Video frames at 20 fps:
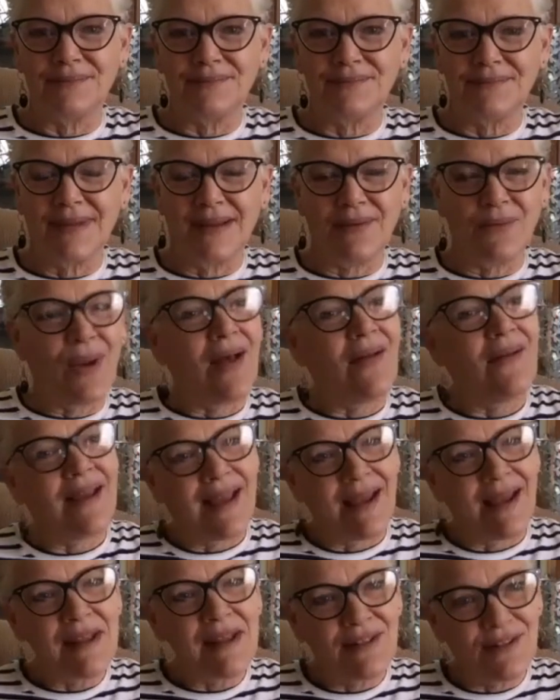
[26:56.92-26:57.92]
well,
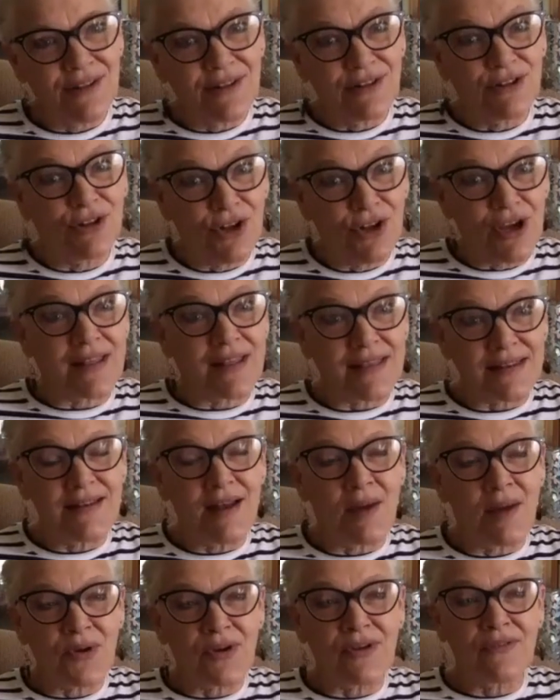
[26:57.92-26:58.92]
I mean, look at the
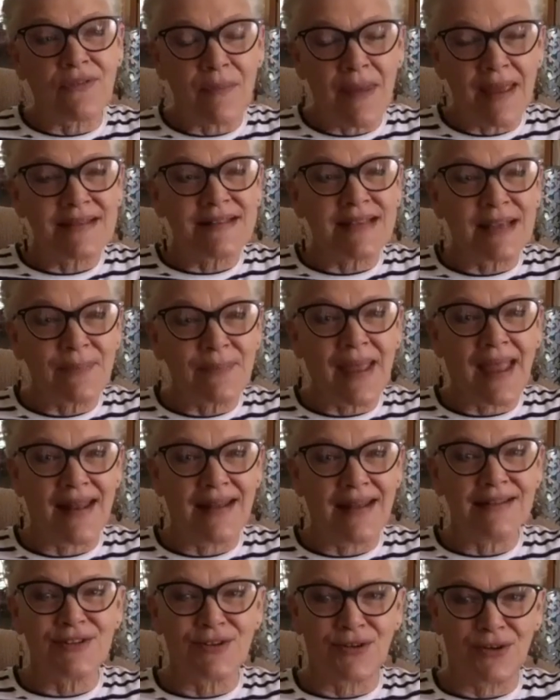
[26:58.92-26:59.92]
number of amazing
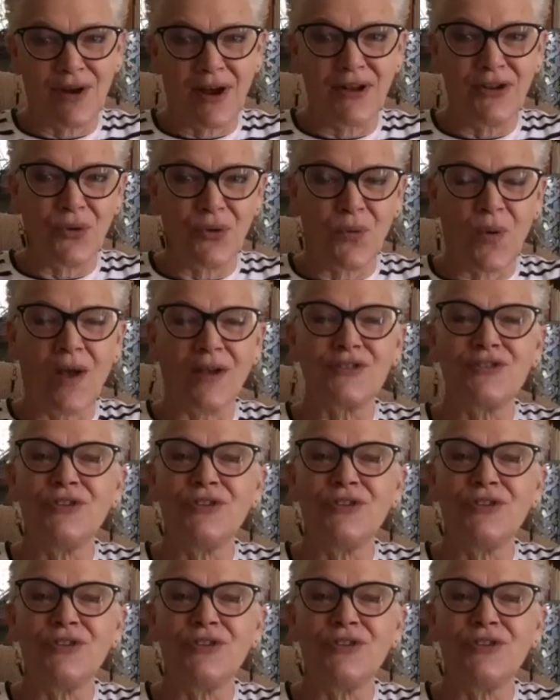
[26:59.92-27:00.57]
paintings that are on your walls.